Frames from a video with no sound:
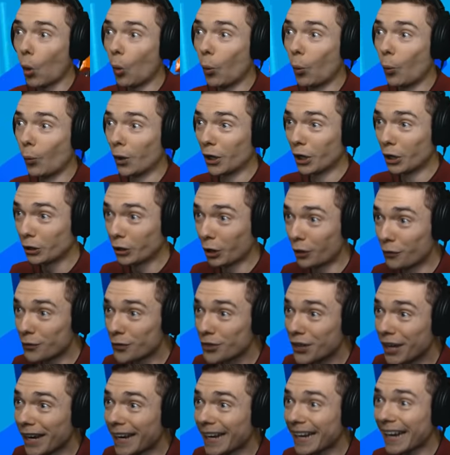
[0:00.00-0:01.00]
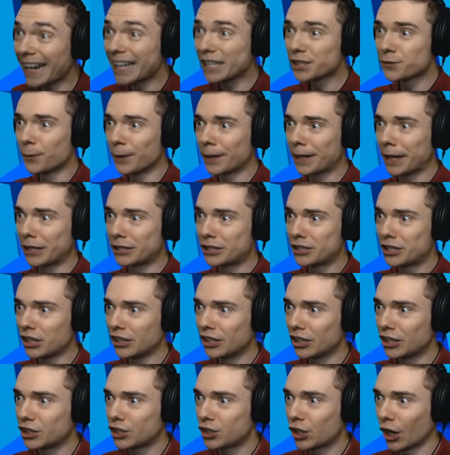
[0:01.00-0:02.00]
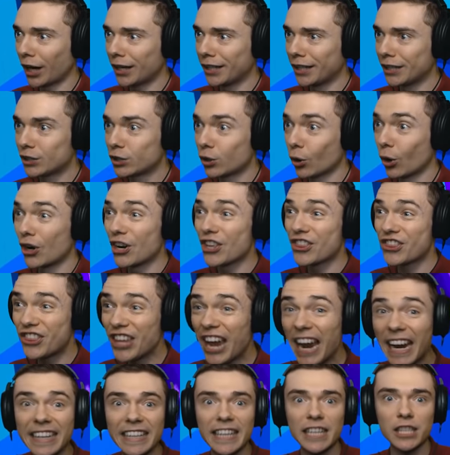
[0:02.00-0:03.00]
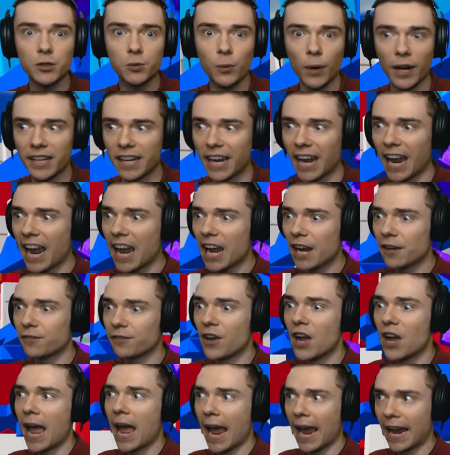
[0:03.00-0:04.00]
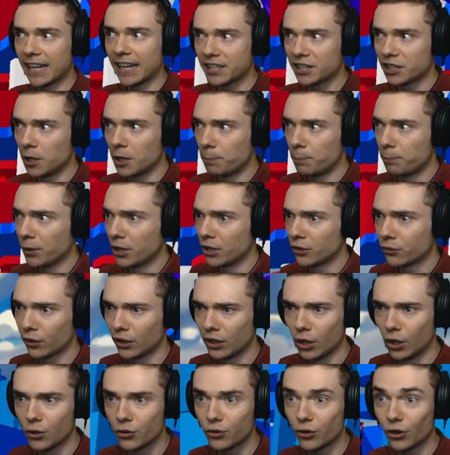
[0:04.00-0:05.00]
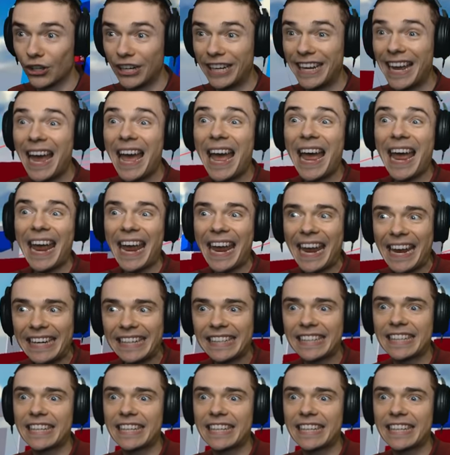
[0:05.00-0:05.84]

Oh, well, look over there, guys. We can see the giant door. That is where they have S C P three oh three. In